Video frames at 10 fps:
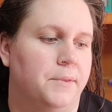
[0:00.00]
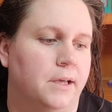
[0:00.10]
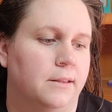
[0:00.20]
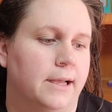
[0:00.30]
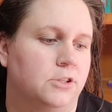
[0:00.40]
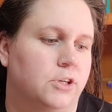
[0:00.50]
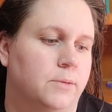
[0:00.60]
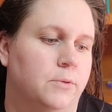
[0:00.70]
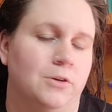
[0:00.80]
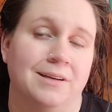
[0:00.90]
The
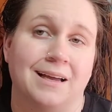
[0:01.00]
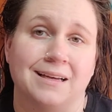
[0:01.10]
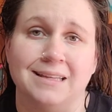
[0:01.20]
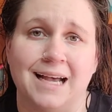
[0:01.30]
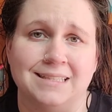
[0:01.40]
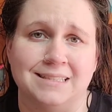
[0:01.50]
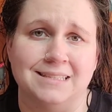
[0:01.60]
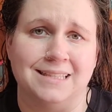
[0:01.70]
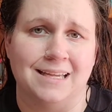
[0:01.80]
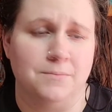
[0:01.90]
Electric Mood Glassy
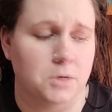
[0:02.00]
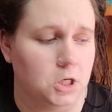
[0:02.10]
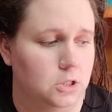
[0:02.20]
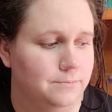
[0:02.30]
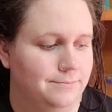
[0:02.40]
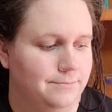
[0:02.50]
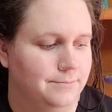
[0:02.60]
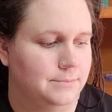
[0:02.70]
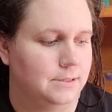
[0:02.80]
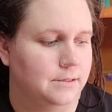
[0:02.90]
Skin Balm,
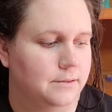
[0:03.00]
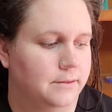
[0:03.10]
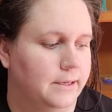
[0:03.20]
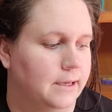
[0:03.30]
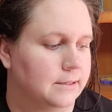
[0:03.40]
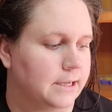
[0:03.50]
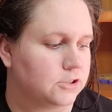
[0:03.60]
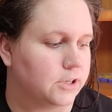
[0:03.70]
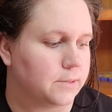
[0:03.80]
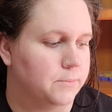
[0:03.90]
the
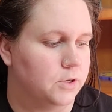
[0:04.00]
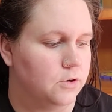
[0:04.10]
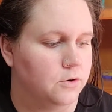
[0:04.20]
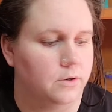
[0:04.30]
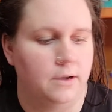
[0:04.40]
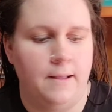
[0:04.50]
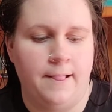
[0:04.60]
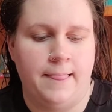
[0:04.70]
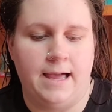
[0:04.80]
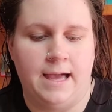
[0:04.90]
Electric Mood
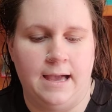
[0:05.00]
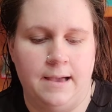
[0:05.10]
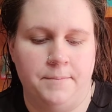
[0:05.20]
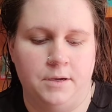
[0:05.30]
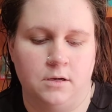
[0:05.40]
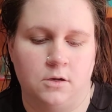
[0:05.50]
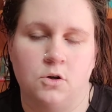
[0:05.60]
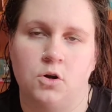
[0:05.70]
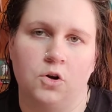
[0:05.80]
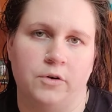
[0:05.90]

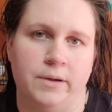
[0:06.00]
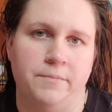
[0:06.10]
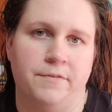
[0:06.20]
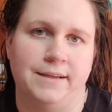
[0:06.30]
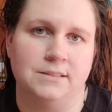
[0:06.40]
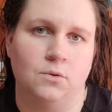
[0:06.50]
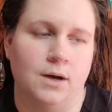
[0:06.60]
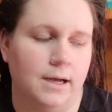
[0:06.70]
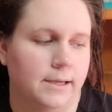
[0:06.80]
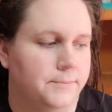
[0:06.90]
Cream Face
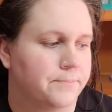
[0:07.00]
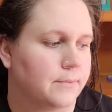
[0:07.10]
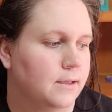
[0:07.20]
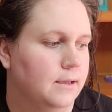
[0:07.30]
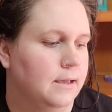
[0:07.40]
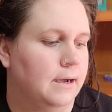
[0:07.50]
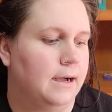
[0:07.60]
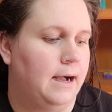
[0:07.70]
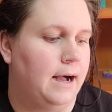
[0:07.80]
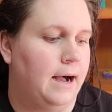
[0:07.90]
Quad,
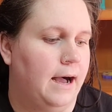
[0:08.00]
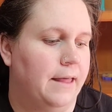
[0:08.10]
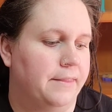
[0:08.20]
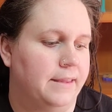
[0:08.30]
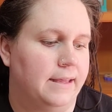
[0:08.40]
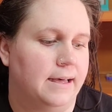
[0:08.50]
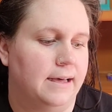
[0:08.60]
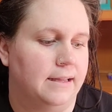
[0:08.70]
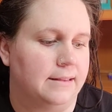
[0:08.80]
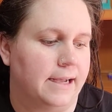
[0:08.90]
the
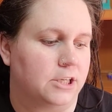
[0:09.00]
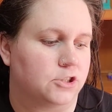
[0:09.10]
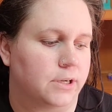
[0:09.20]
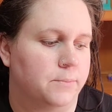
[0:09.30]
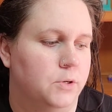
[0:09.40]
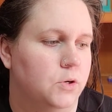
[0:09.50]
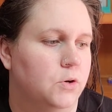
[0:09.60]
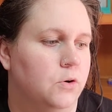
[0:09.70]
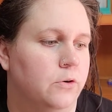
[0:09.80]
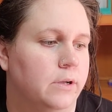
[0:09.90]
Electric
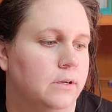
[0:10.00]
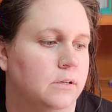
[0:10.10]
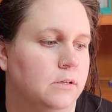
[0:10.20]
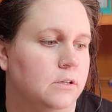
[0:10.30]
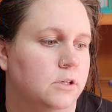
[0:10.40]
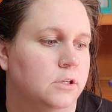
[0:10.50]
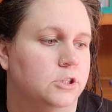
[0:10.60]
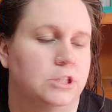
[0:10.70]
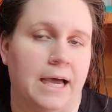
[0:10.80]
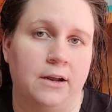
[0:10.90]
Mood
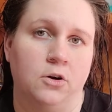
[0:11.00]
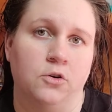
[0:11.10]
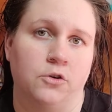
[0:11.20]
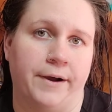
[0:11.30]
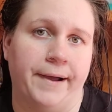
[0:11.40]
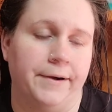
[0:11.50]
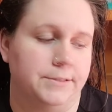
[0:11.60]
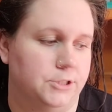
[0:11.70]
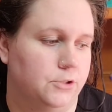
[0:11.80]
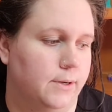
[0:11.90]
Shadow
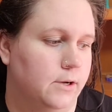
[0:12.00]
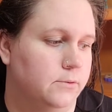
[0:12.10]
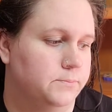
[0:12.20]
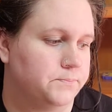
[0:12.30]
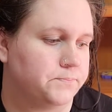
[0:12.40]
Crayon Duo.